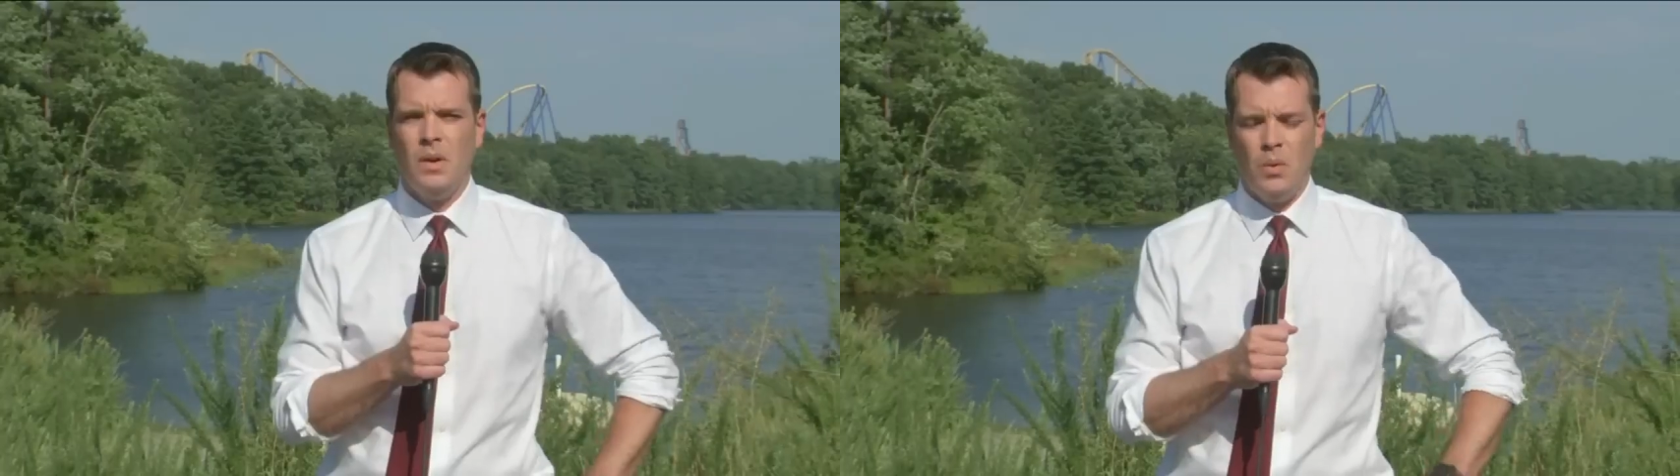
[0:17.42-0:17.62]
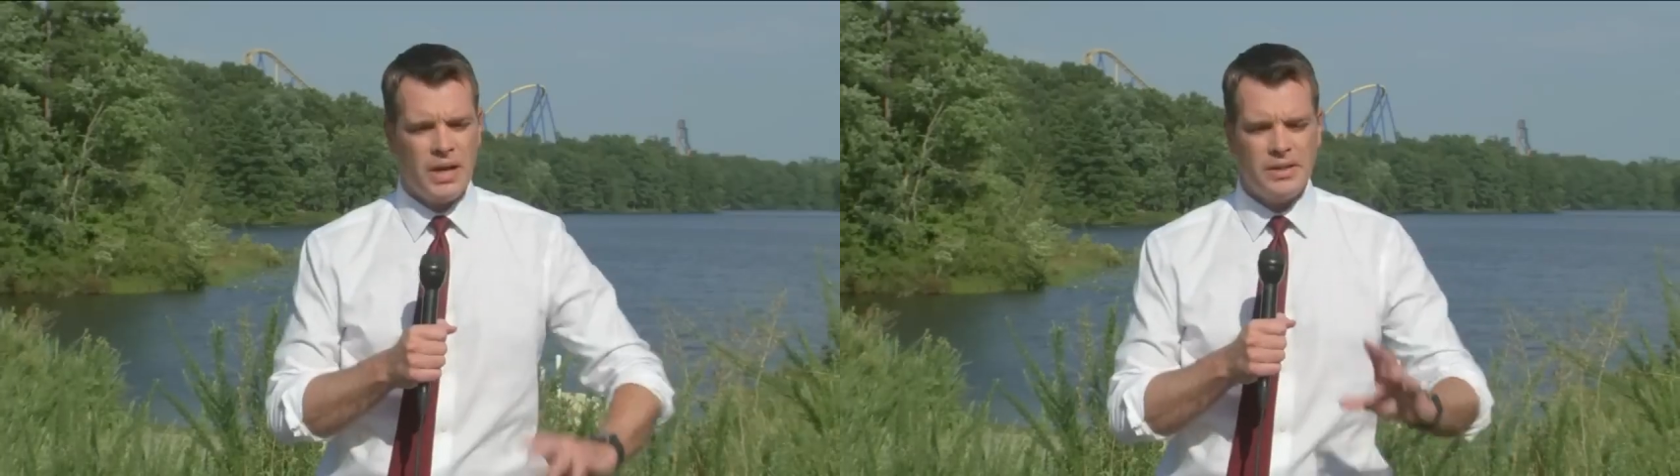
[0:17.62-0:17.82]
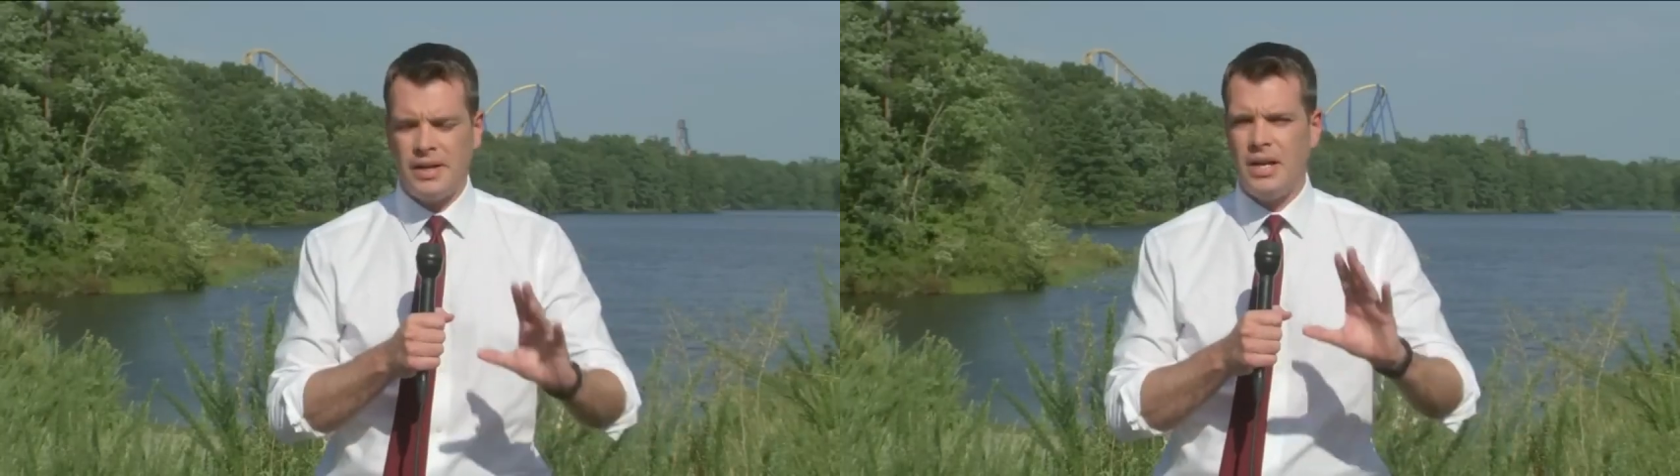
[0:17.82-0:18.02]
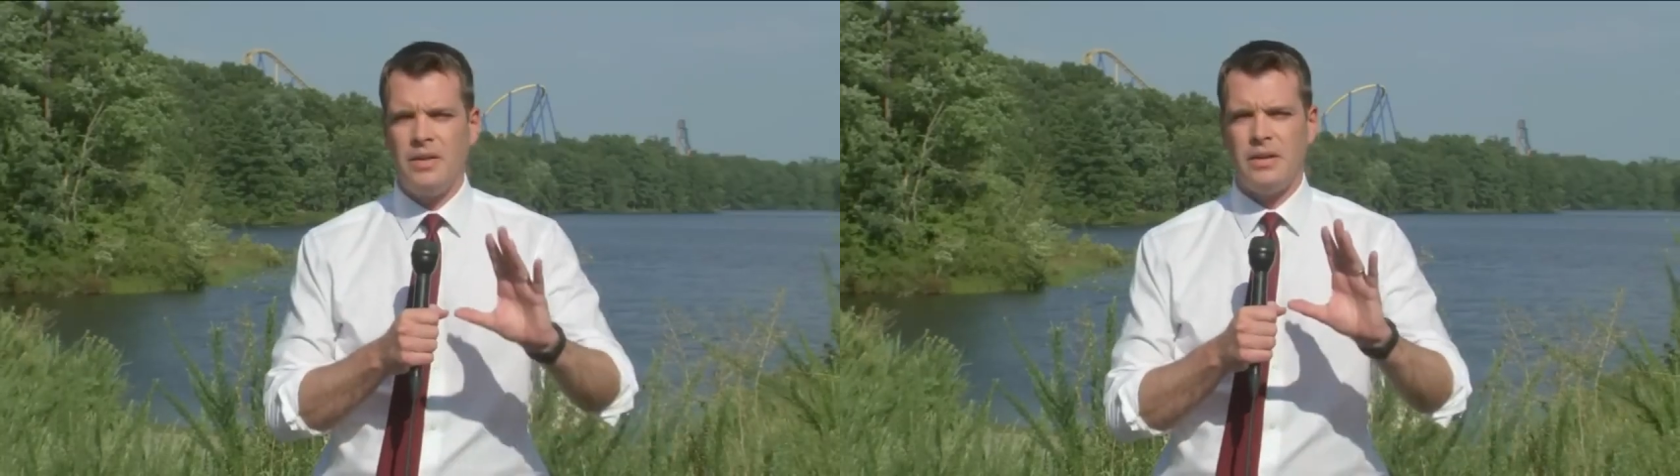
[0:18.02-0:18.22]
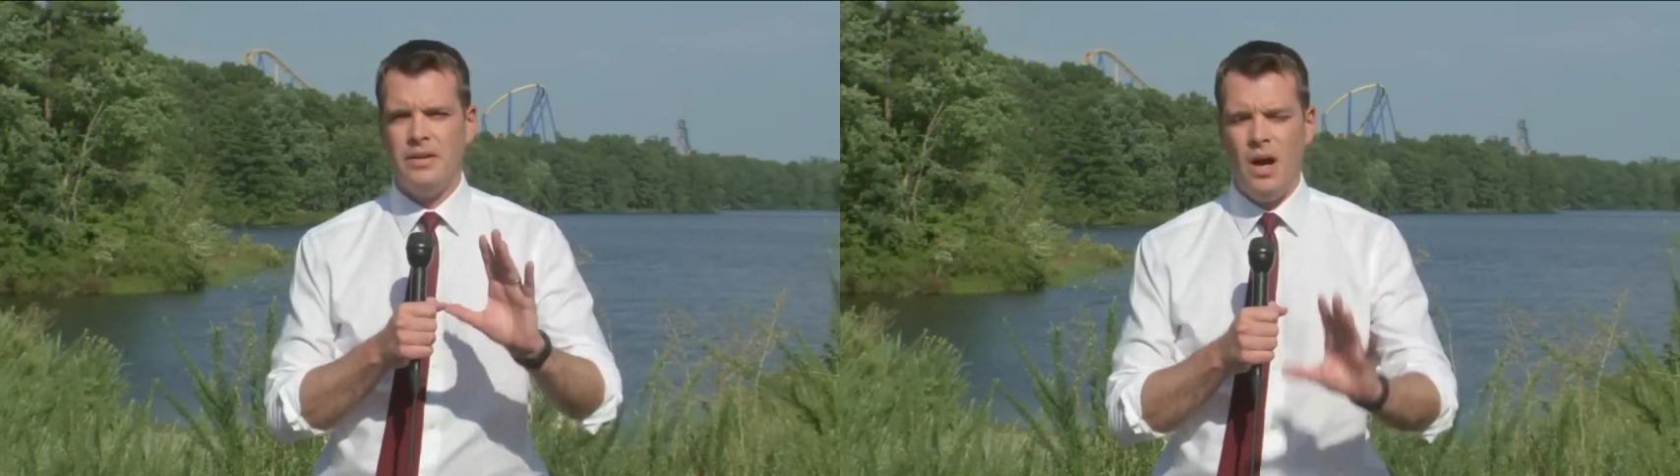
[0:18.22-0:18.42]
We can tell you
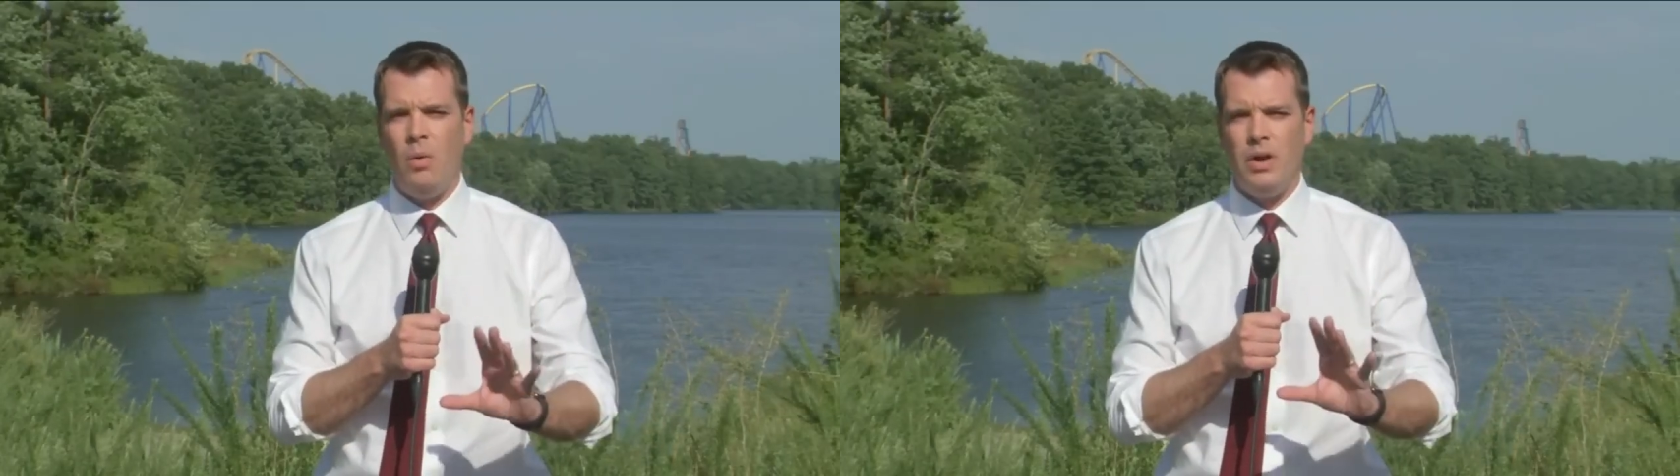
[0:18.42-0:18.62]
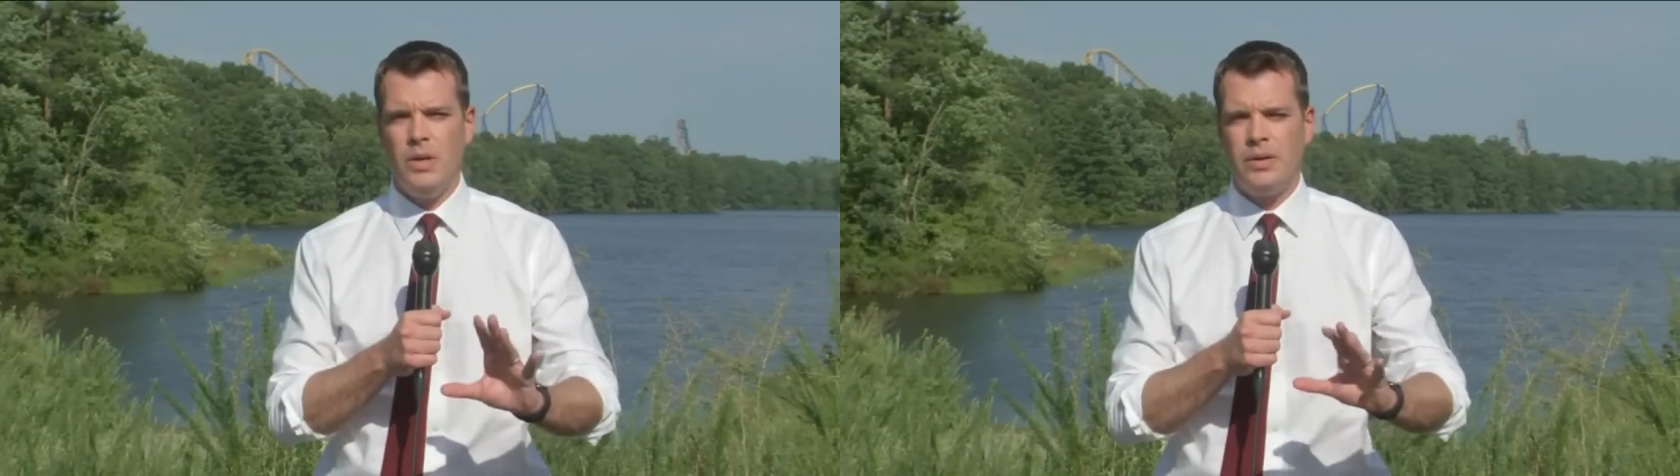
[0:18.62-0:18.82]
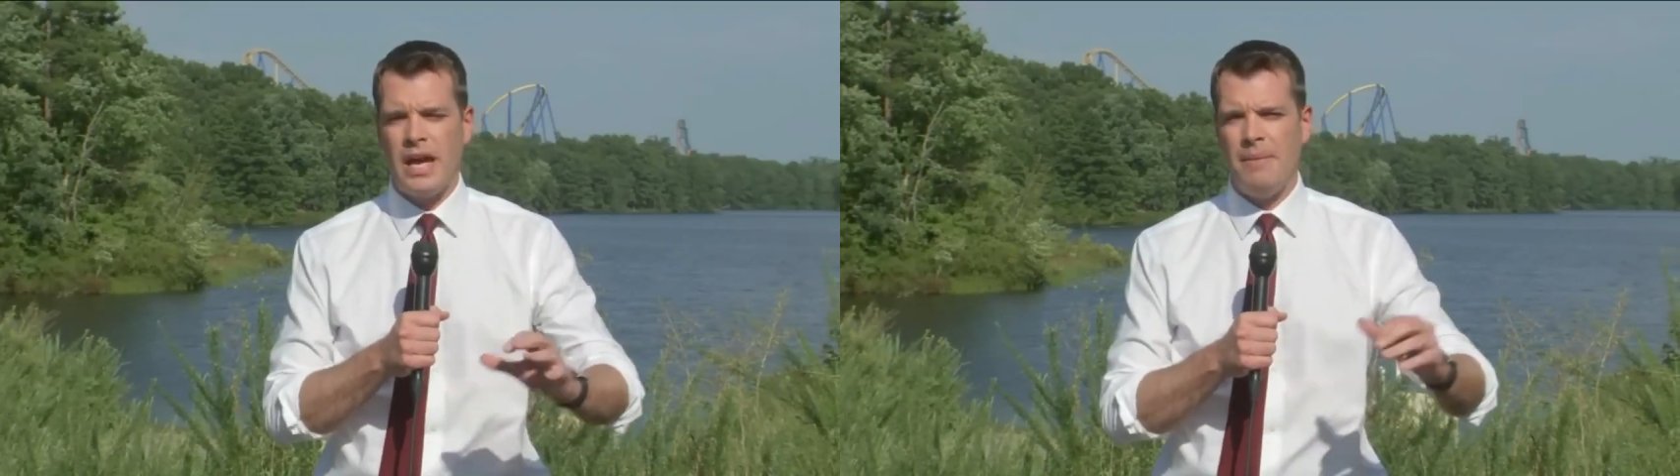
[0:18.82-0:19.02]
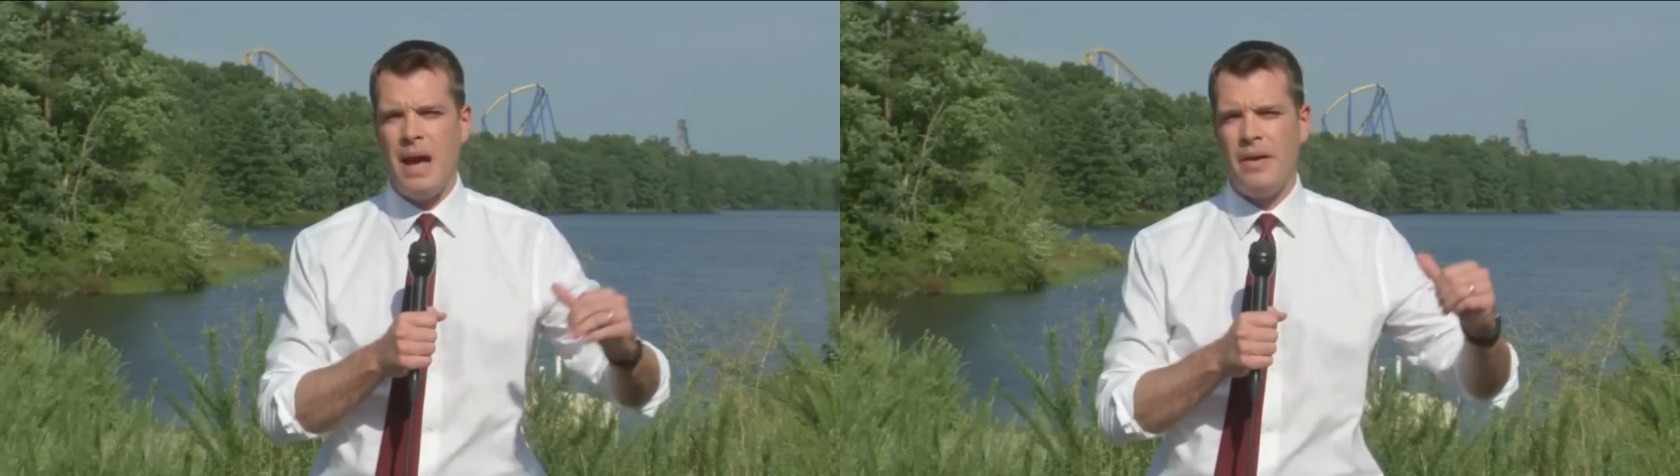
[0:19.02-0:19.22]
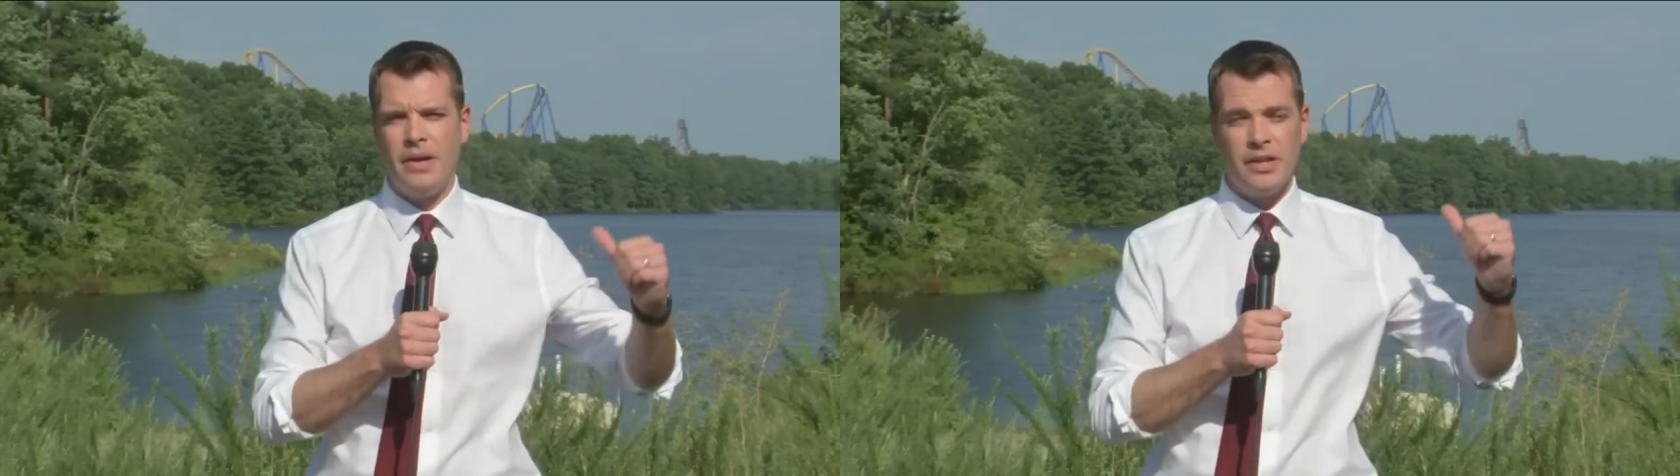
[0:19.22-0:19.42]
that no one who came
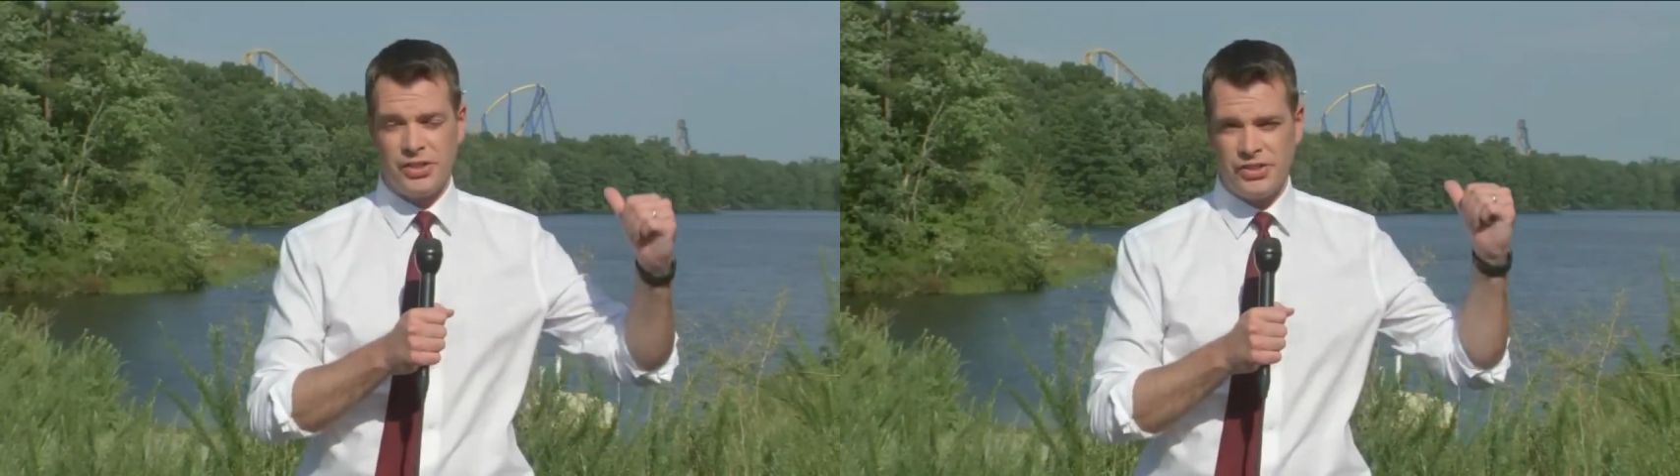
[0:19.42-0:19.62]
out here to